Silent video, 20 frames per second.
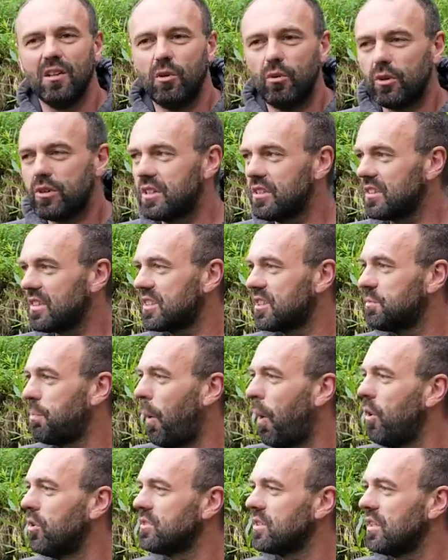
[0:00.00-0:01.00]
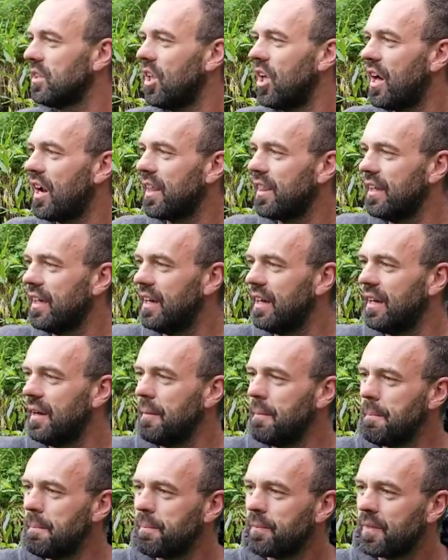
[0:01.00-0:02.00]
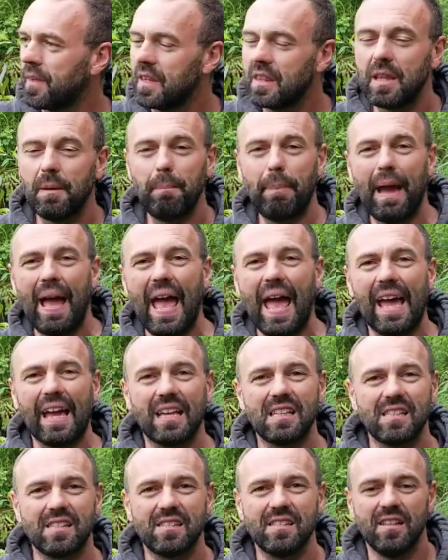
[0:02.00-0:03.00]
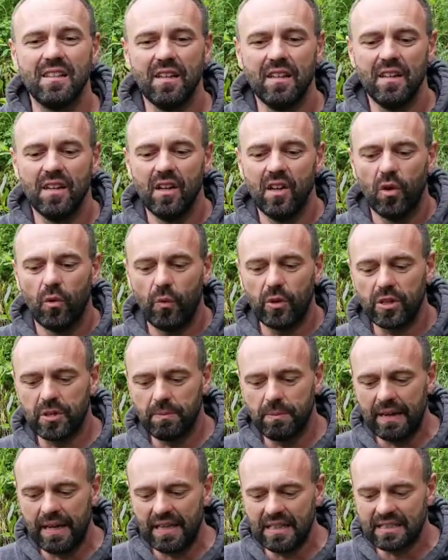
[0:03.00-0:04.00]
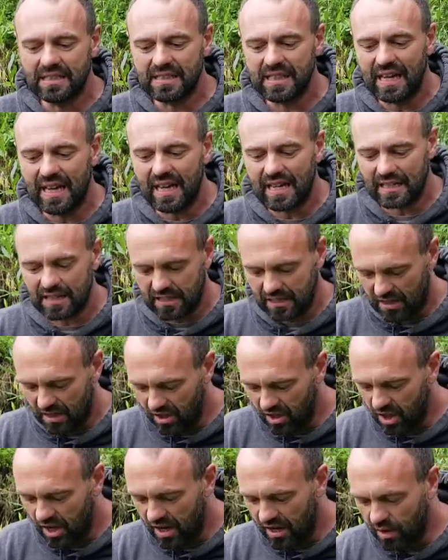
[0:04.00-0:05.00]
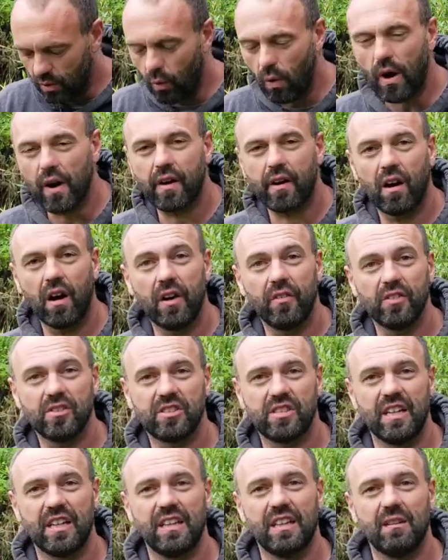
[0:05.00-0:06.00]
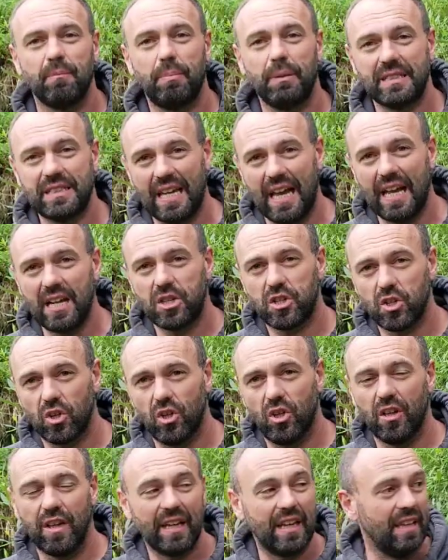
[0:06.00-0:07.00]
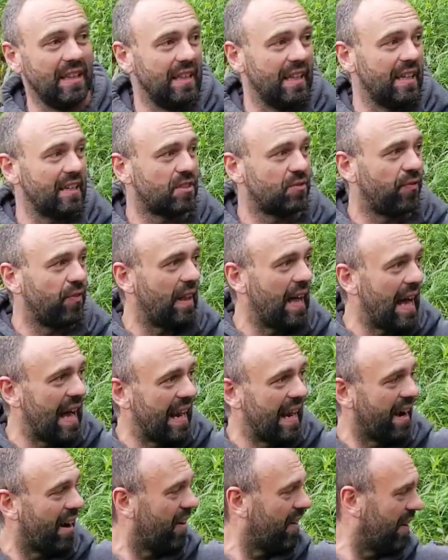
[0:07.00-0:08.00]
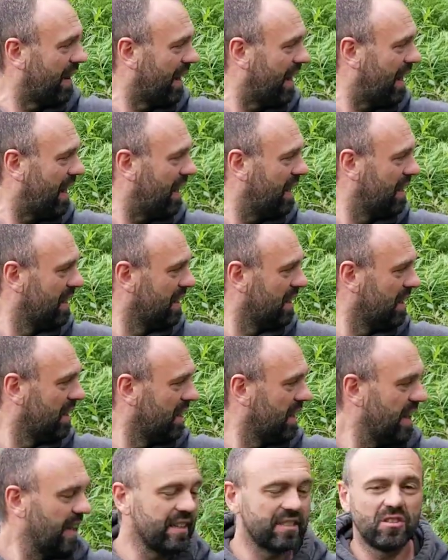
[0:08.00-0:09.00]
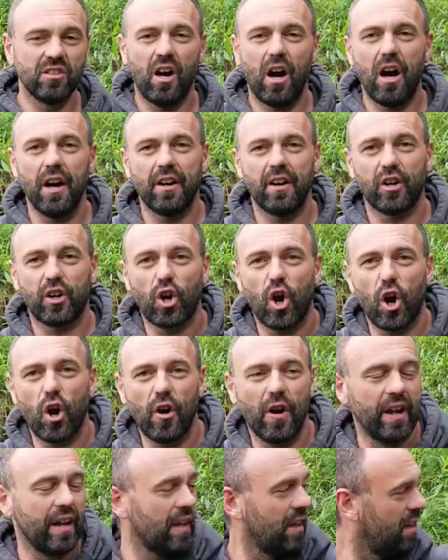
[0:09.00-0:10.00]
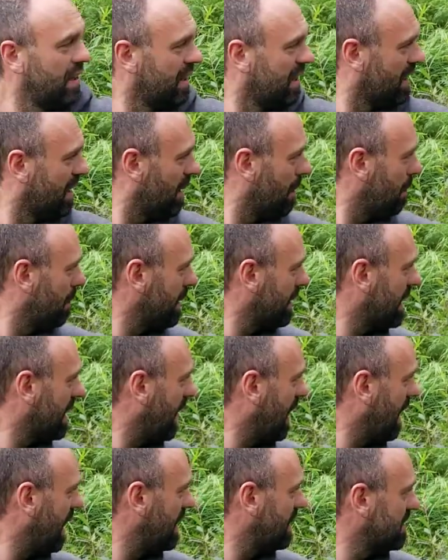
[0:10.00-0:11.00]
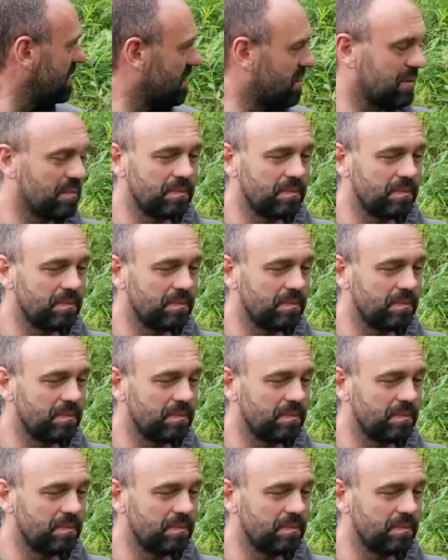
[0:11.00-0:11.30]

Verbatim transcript: which has exposed a lot of the, the banks, which means that a lot of the water harvesting potential in this flat area is not occurring because